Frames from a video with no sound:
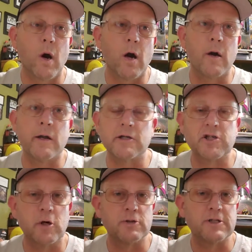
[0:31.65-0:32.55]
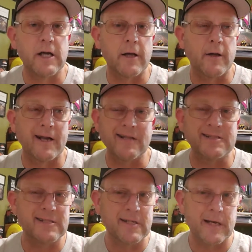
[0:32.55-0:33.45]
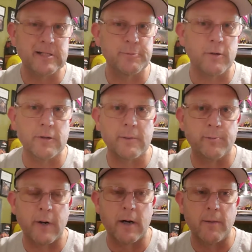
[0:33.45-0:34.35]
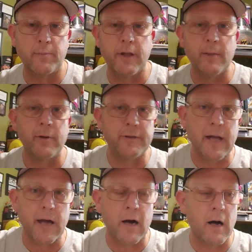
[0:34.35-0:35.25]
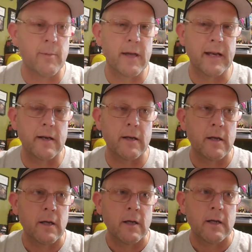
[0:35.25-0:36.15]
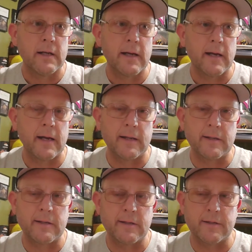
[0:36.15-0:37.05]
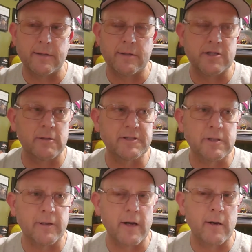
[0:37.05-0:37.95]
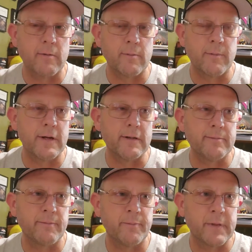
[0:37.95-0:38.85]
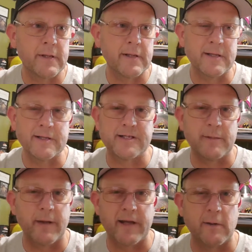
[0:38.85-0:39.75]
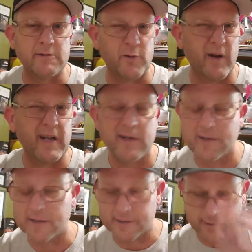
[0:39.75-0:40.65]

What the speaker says: are in a show together. I didn't see it. I just pulled up playbill.com, and the show's still there, but it didn't seem like it was running. It